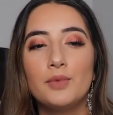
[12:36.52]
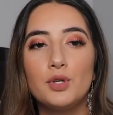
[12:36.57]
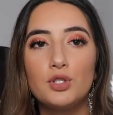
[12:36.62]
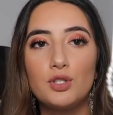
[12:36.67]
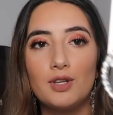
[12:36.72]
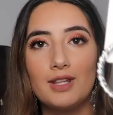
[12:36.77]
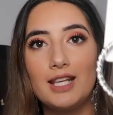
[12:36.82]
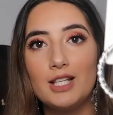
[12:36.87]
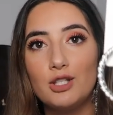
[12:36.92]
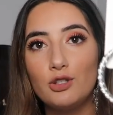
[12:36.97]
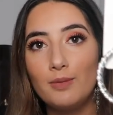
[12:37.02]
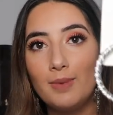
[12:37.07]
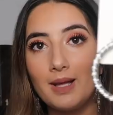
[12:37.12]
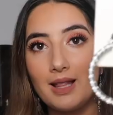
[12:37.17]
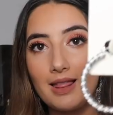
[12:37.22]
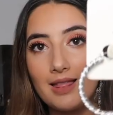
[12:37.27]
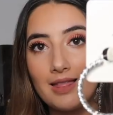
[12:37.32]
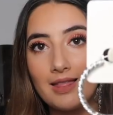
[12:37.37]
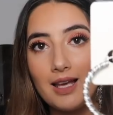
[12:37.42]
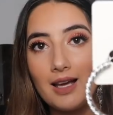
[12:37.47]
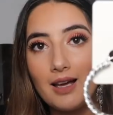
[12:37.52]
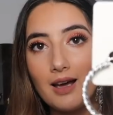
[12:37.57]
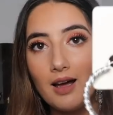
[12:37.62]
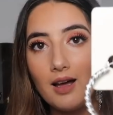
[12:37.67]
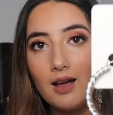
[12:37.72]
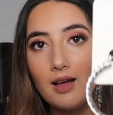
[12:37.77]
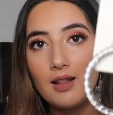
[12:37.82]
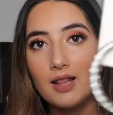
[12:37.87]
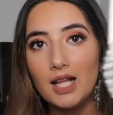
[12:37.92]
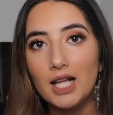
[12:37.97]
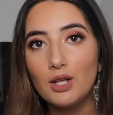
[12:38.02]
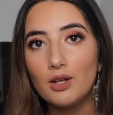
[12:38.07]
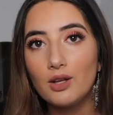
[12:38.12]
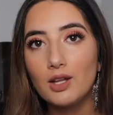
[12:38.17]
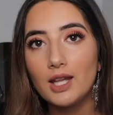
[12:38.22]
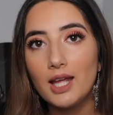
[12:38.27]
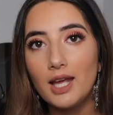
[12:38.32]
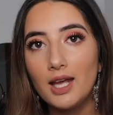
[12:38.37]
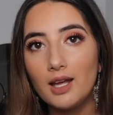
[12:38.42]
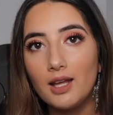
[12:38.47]
So these are a bit thicker. They
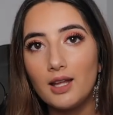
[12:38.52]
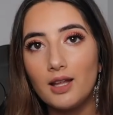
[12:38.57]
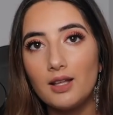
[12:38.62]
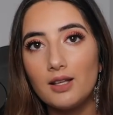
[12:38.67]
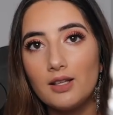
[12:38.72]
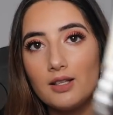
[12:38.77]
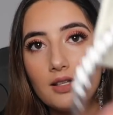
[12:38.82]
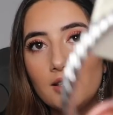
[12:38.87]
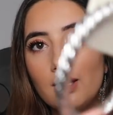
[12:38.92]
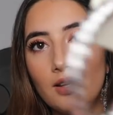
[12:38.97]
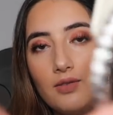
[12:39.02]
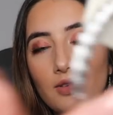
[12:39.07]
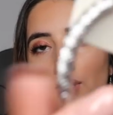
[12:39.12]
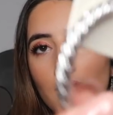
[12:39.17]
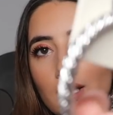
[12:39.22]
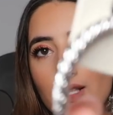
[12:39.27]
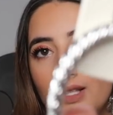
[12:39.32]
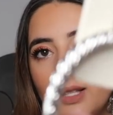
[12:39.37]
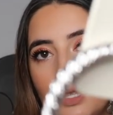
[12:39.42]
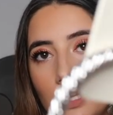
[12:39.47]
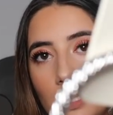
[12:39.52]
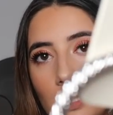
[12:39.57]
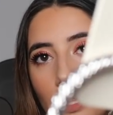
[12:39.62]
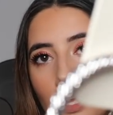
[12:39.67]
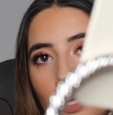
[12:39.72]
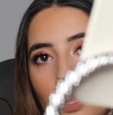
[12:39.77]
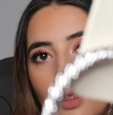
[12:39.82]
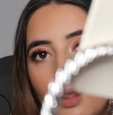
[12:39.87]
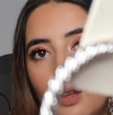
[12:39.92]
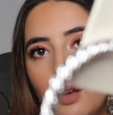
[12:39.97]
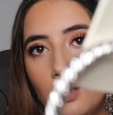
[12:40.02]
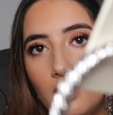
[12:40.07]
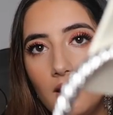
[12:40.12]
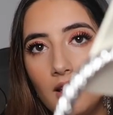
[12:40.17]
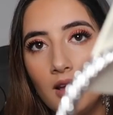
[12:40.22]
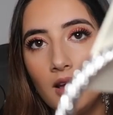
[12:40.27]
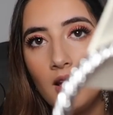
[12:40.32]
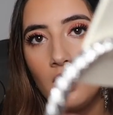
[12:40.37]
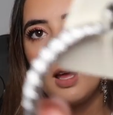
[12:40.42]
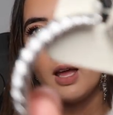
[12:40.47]
look like, if you can see like the